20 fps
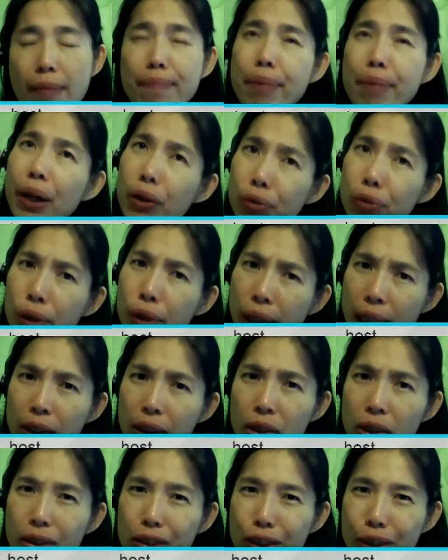better
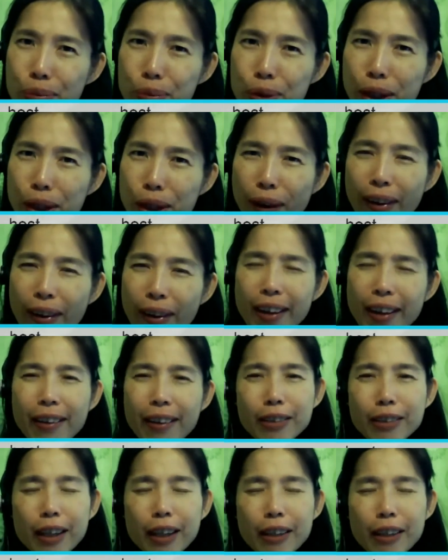relationships,
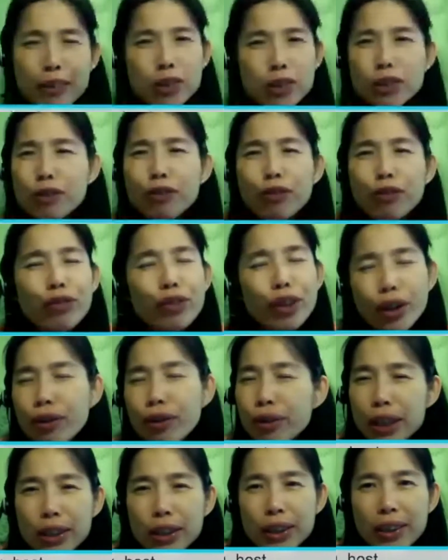and, and just to
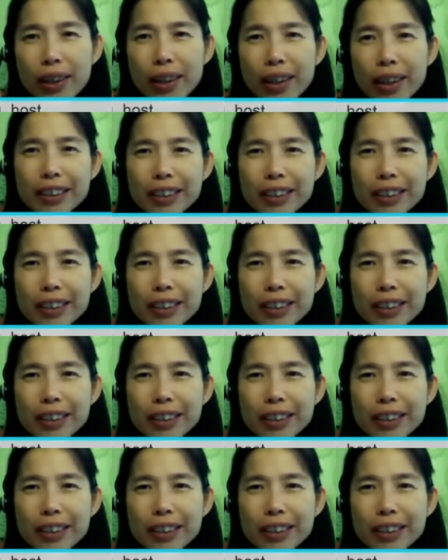flourish.